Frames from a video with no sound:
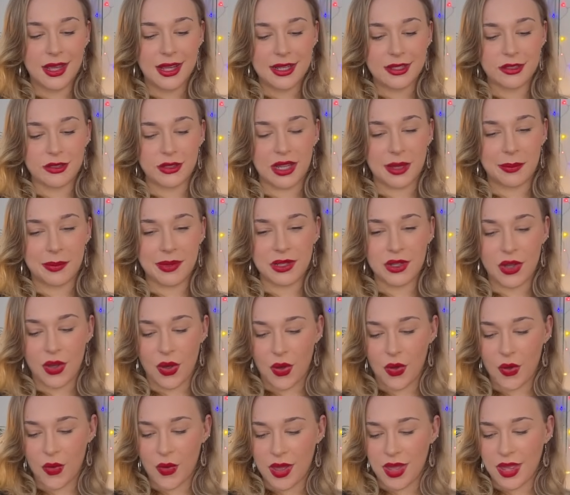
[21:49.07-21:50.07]
So let me
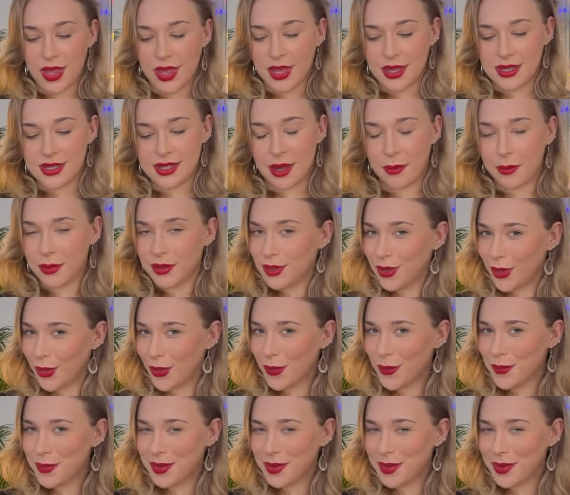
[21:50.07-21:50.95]
know down below.